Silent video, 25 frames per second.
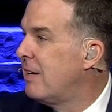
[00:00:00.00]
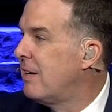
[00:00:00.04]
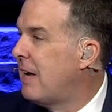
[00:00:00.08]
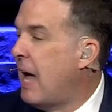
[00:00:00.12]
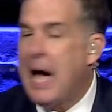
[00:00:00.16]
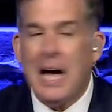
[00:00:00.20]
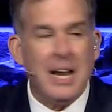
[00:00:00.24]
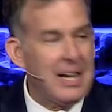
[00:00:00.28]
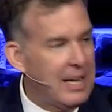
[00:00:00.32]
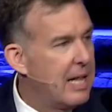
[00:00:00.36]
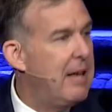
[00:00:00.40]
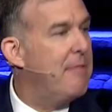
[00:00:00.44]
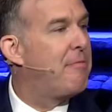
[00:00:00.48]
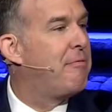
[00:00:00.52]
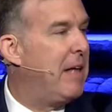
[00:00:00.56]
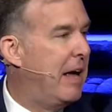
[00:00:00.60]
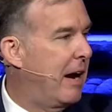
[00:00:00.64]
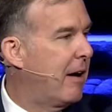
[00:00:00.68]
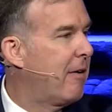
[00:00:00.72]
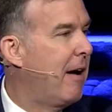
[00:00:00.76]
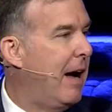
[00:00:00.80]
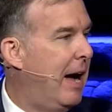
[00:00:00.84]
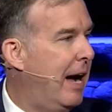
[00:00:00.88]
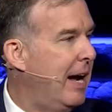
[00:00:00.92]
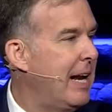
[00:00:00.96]
I live
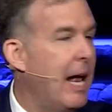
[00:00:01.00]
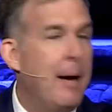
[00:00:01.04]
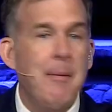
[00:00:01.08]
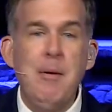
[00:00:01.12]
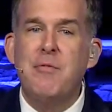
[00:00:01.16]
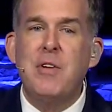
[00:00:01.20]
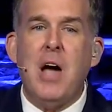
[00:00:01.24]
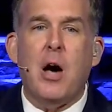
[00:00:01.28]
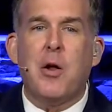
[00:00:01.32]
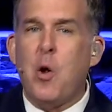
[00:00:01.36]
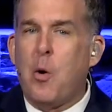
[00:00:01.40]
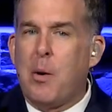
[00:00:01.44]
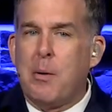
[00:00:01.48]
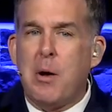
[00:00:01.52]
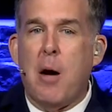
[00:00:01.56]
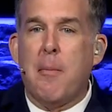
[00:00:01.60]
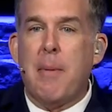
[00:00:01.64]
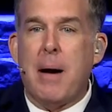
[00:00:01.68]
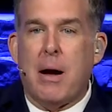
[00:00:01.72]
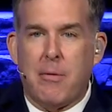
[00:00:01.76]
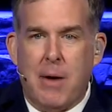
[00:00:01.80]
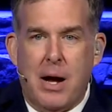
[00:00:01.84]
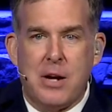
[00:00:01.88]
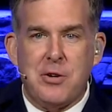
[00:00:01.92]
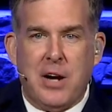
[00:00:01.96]
there, right? How many of y'all know what I'm talking
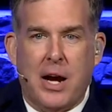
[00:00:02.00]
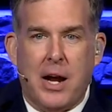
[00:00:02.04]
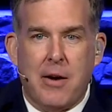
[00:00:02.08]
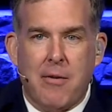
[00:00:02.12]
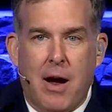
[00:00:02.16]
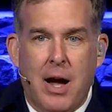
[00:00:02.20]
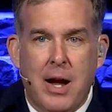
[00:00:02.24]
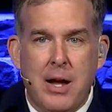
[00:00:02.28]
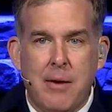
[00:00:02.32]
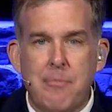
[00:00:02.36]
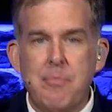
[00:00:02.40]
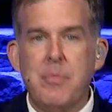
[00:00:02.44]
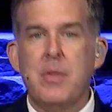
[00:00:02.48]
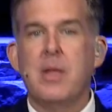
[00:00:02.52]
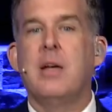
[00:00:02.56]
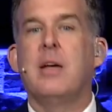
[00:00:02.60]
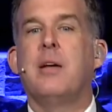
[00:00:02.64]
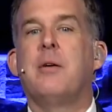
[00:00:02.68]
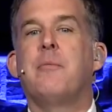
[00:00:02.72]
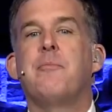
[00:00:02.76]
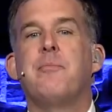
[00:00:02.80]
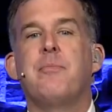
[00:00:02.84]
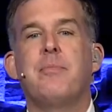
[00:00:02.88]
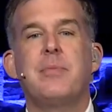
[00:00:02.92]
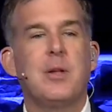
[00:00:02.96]
about? Raise your hand, right?
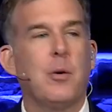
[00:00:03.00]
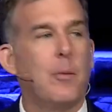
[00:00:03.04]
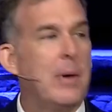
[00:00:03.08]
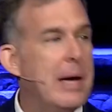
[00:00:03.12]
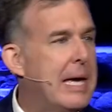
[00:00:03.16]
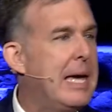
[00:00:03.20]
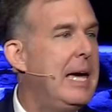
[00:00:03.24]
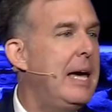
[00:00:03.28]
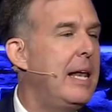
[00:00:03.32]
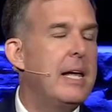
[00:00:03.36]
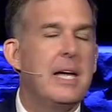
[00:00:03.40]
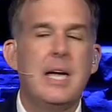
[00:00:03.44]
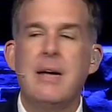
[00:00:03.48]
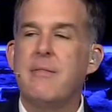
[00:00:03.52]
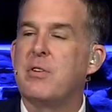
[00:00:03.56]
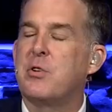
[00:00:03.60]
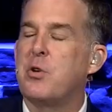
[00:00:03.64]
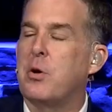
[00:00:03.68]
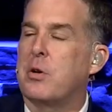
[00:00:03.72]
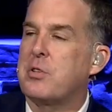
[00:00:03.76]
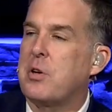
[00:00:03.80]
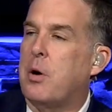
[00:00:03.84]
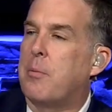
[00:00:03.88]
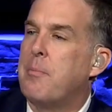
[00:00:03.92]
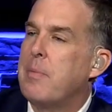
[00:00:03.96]
We get it, give it to
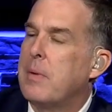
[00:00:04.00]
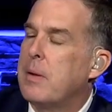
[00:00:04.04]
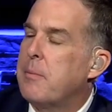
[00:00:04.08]
us. So,